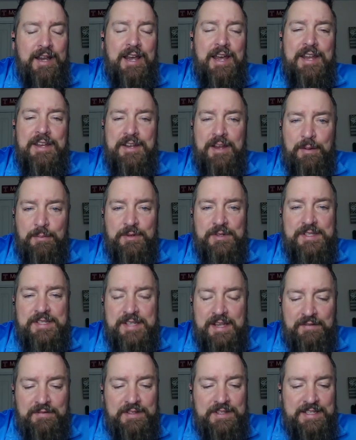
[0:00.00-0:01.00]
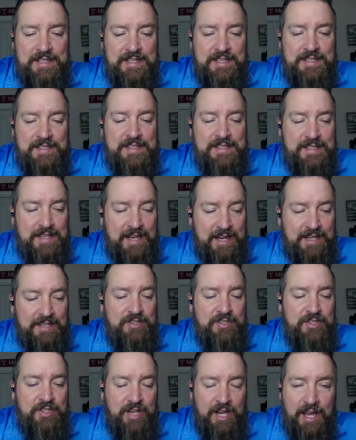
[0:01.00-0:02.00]
And number 17,
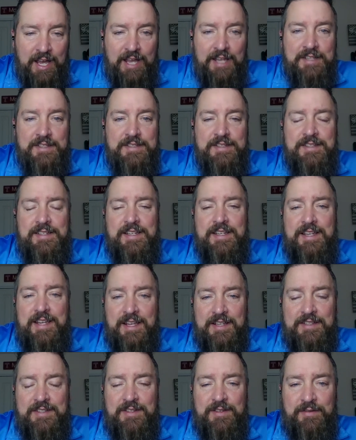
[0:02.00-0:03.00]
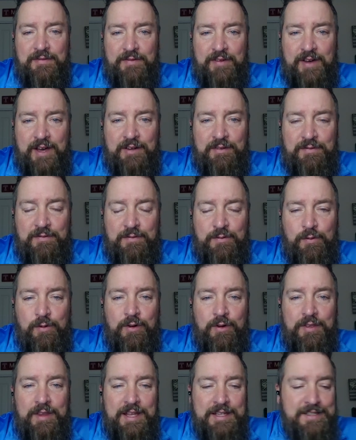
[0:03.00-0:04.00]
St. John's to get to the Final
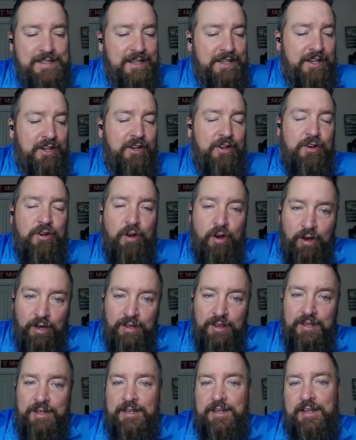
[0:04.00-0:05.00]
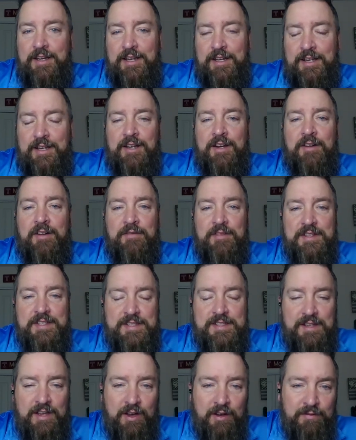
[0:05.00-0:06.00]
Four. That's like a gauntlet in and of
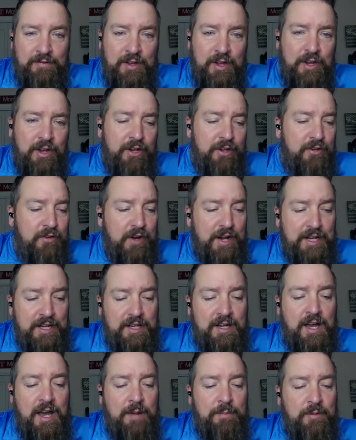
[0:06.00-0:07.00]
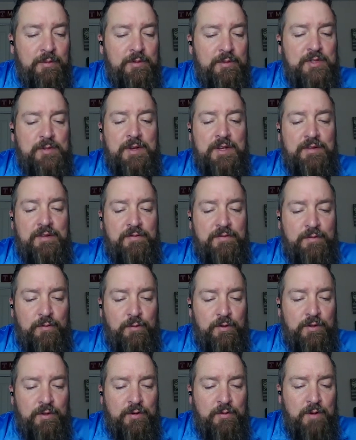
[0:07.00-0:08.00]
itself. Great accomplishment
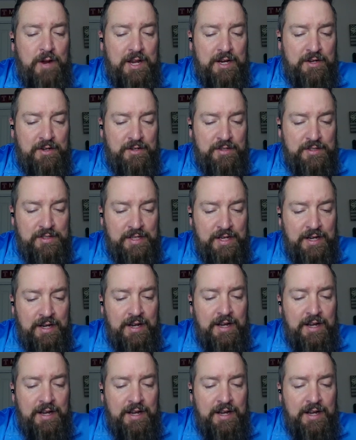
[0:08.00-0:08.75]
for the Quakers.